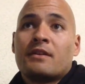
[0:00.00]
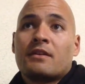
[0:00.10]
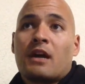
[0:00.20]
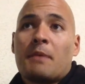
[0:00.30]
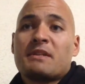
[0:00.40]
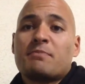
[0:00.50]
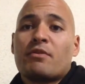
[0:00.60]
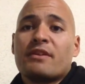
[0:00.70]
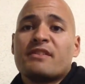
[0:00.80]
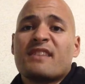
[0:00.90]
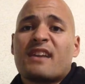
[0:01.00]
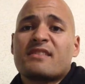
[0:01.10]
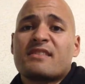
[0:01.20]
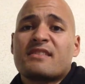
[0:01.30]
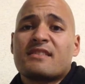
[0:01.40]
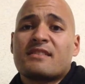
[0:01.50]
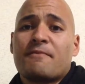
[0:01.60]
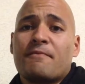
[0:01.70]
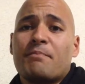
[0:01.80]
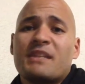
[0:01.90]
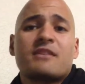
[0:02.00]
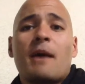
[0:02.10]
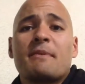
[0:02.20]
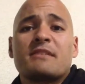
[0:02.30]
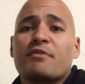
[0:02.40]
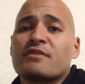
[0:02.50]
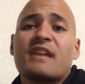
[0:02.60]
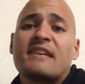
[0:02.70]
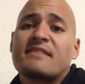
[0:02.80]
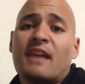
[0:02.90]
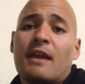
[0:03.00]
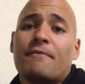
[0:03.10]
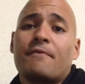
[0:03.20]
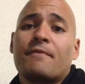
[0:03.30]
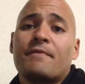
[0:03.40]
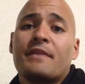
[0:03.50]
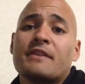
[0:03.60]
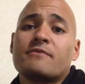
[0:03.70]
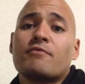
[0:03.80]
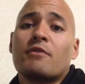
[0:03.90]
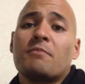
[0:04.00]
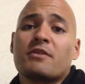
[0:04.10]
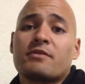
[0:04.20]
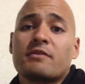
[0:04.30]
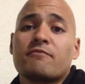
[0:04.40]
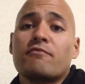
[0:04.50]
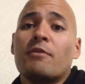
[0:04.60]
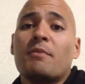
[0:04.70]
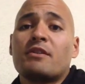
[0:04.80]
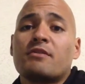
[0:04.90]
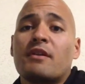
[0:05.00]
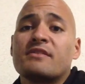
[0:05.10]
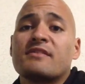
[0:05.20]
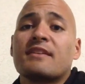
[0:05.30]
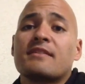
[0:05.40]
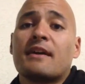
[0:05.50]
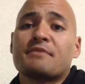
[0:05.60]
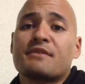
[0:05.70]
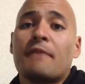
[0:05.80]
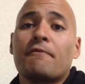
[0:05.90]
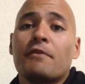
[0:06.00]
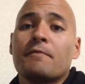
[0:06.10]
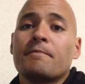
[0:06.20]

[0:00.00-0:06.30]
Combat sport is not, mixed combat sport is not safe as a real martial arts. Real martial arts is 10 times safer.